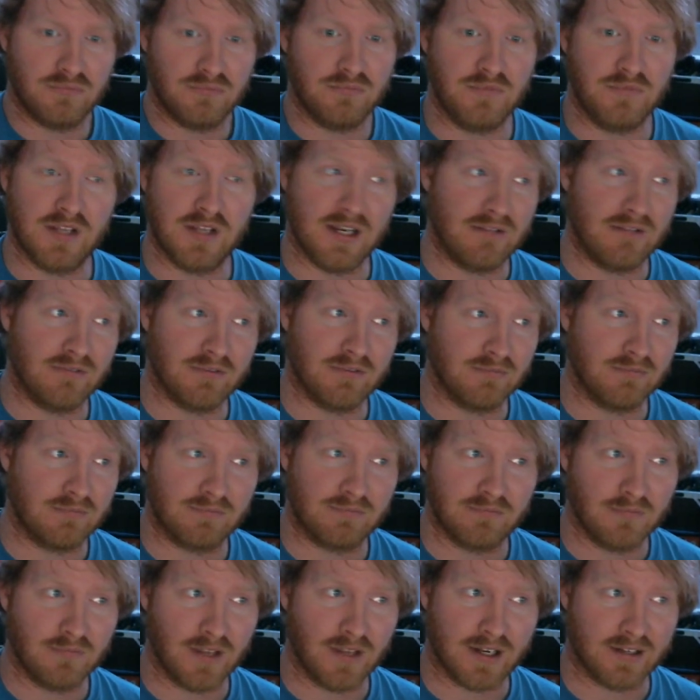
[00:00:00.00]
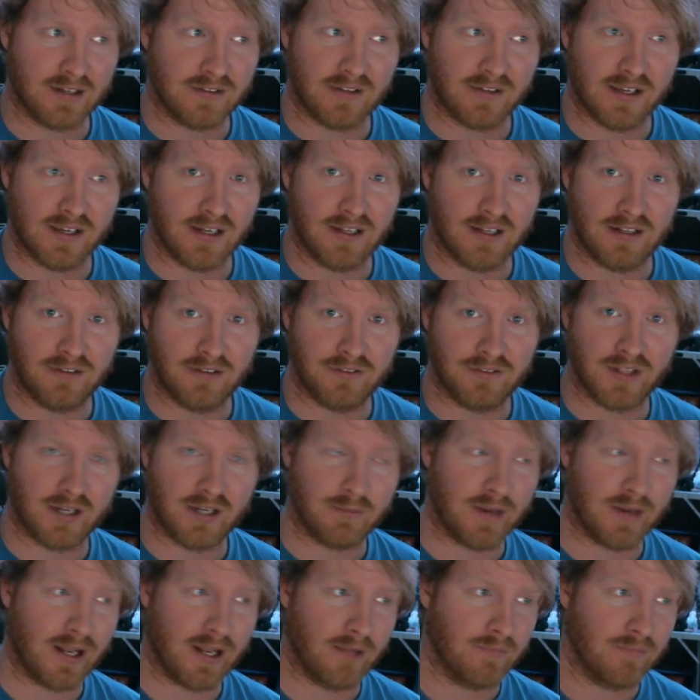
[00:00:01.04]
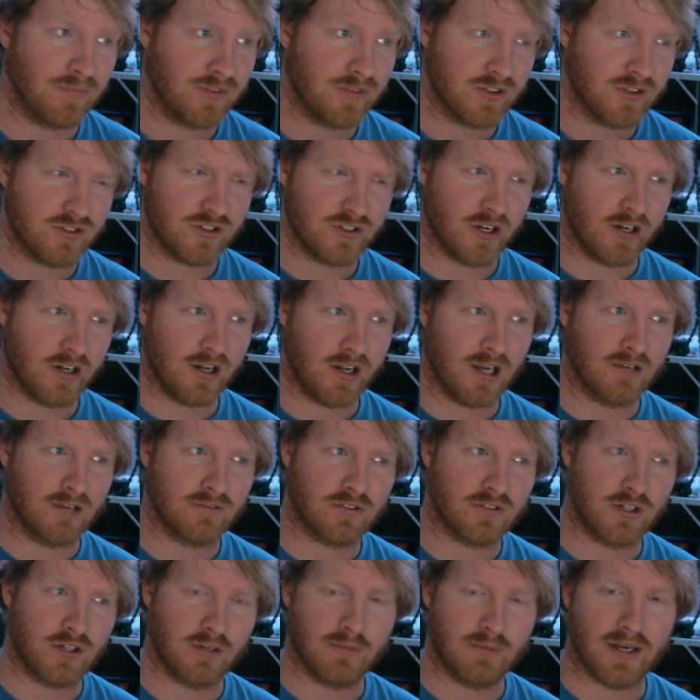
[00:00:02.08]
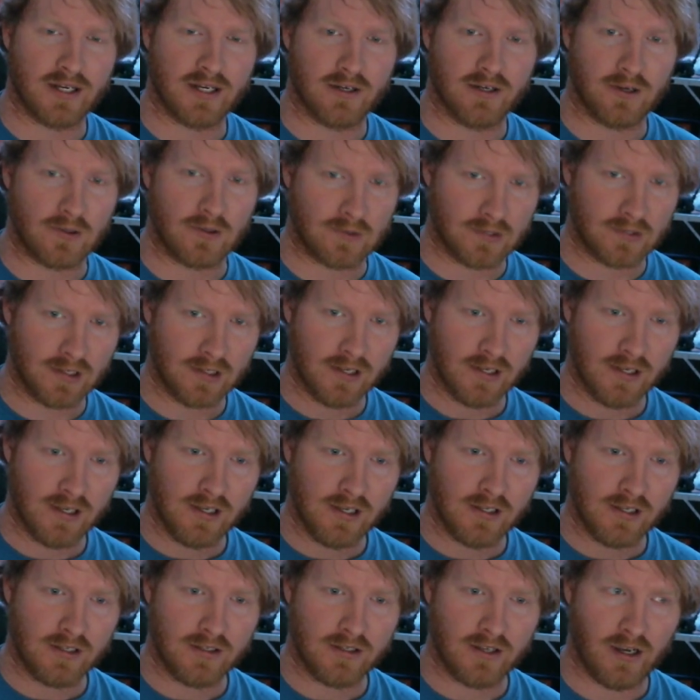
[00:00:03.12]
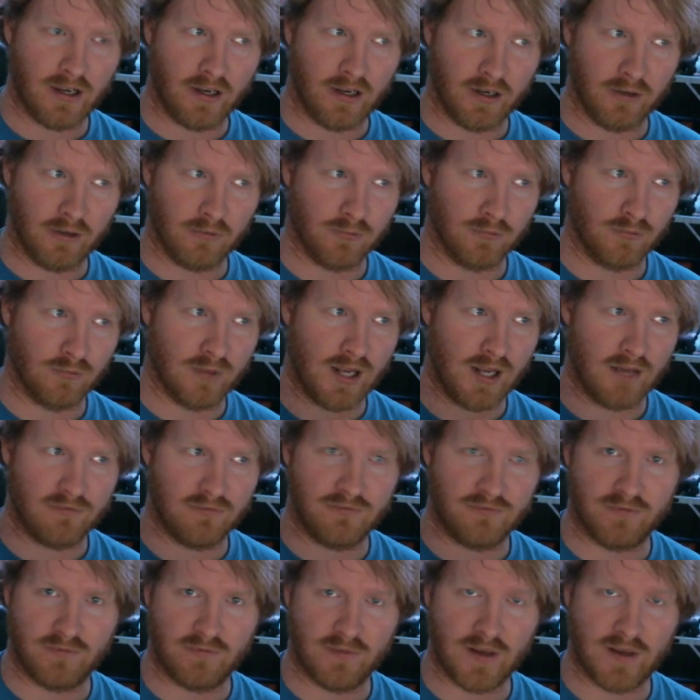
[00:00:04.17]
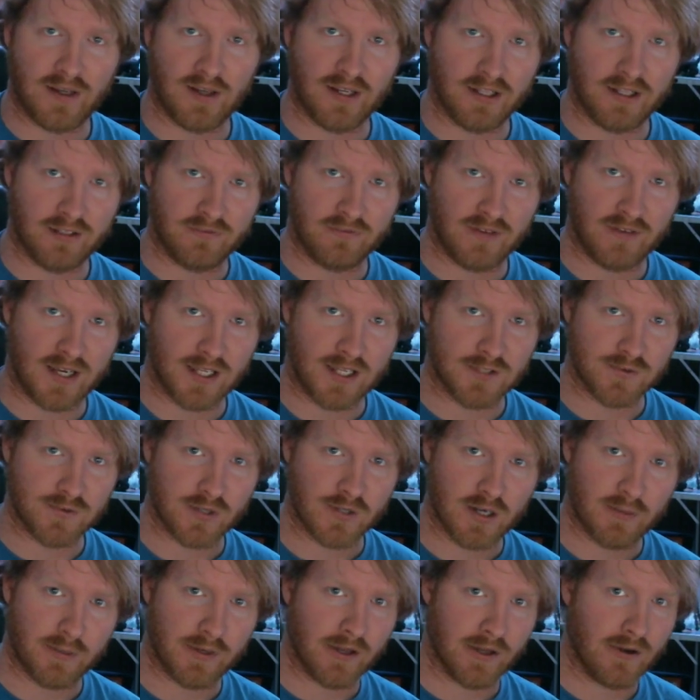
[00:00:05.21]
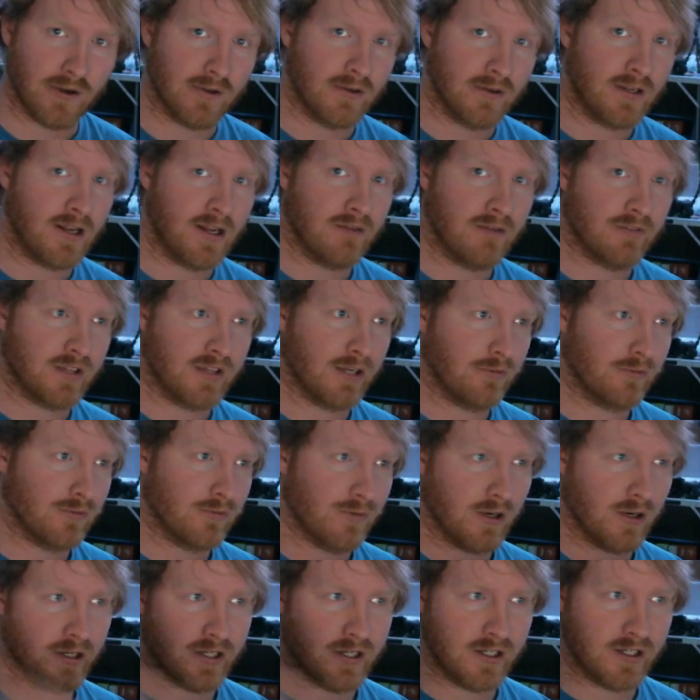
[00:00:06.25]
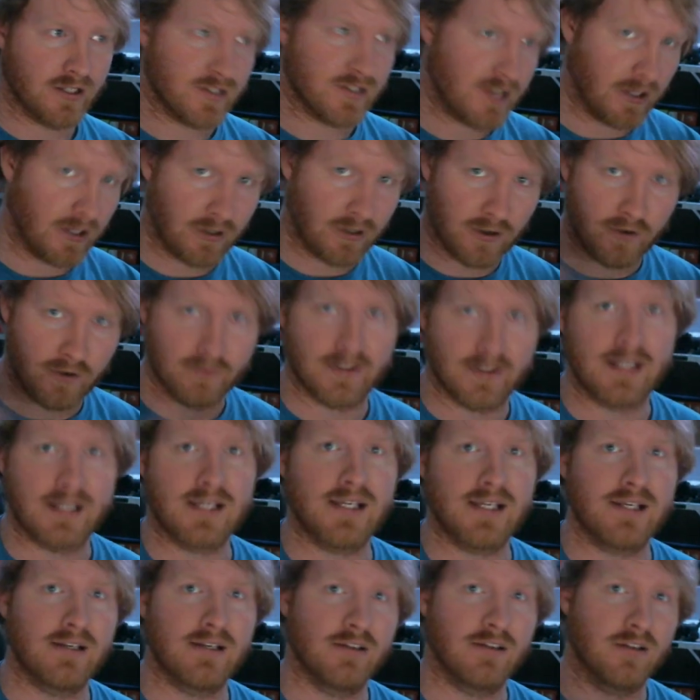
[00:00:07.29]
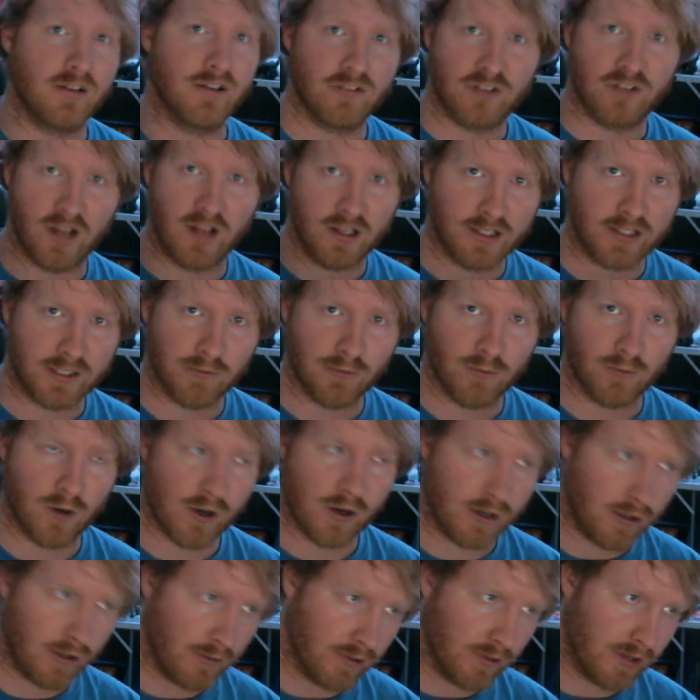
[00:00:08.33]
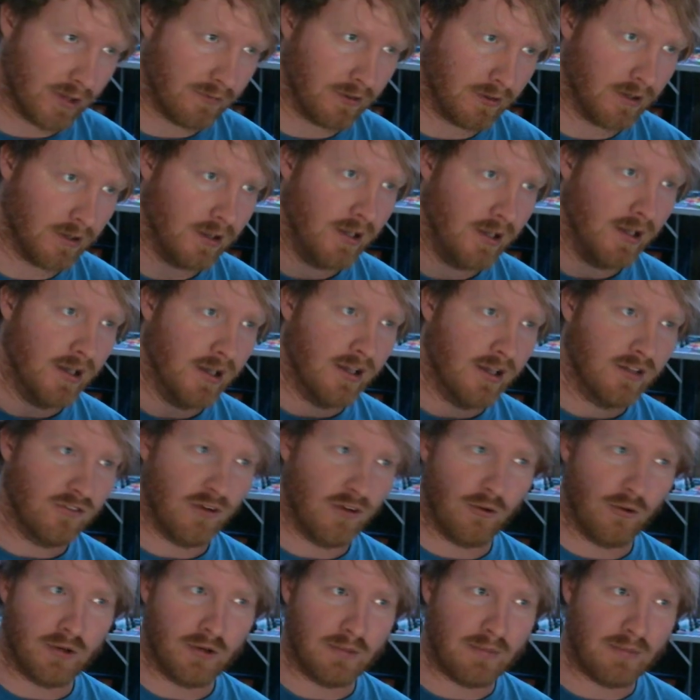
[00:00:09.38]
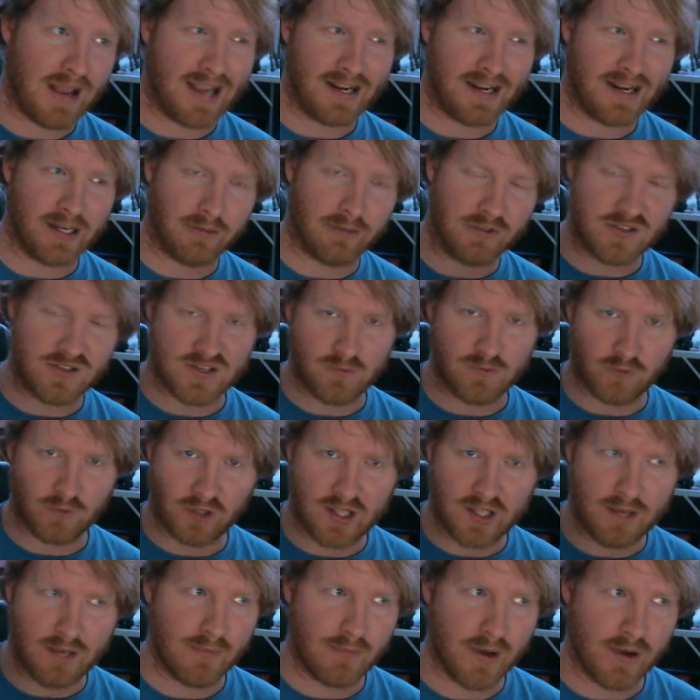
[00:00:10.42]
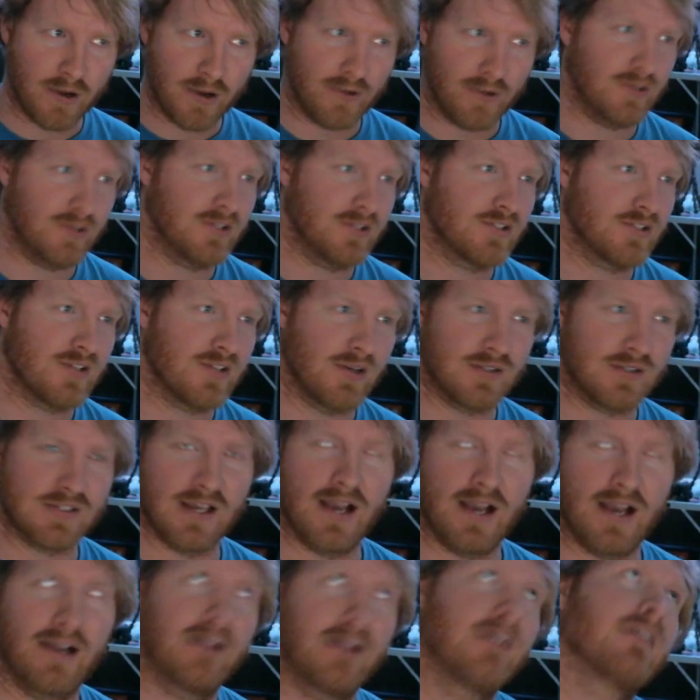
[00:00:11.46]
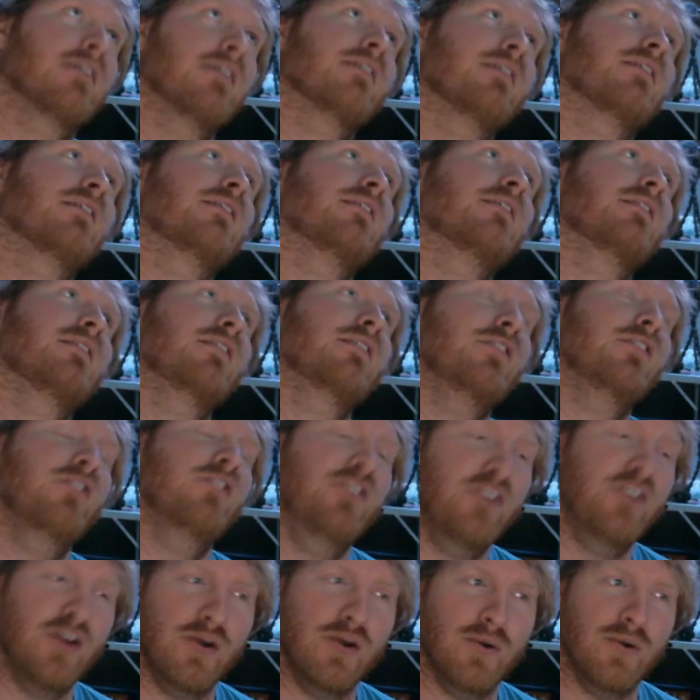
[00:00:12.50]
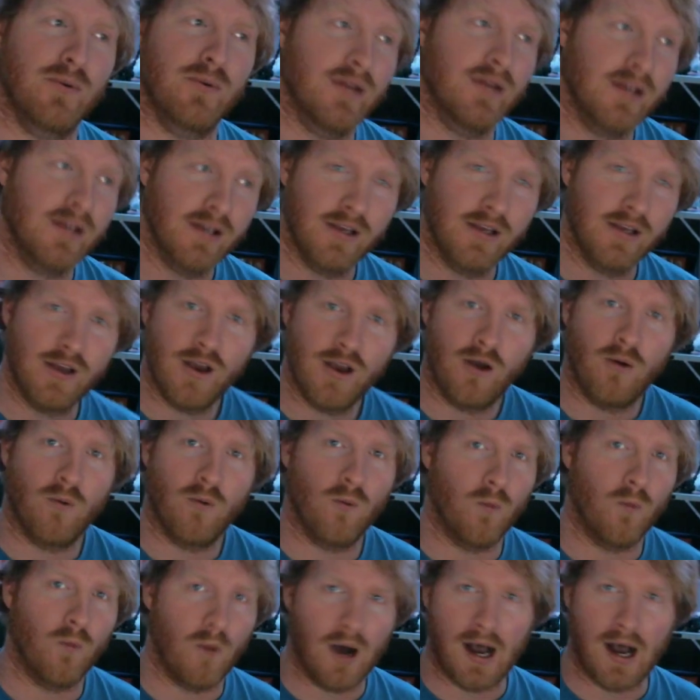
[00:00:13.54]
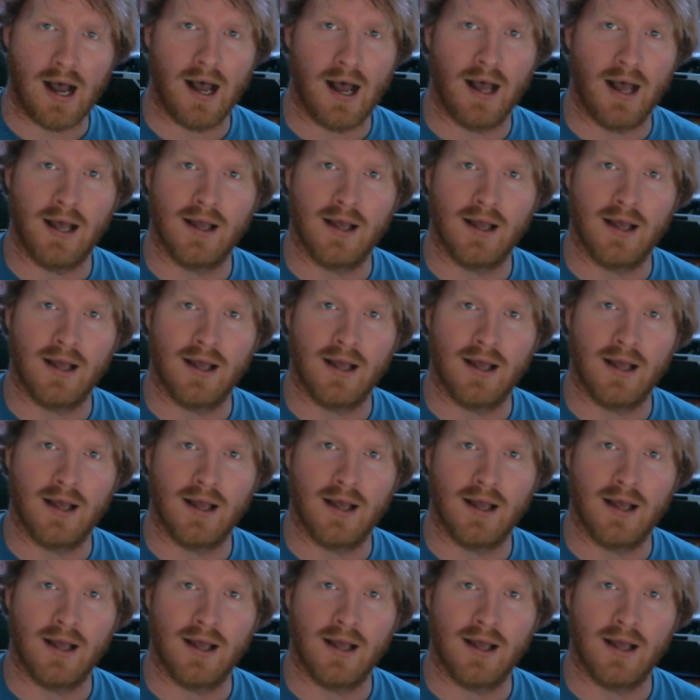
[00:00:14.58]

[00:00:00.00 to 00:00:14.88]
didn't even, like I said, I didn't even think about it. Shut it off, turned it back on. Uh, when I found out the fans were coming on and everything was working, it's not going to overheat and it's not leaking water or whatever. So I wanted to back it up. It was in limp mode. So I was like, dude, why?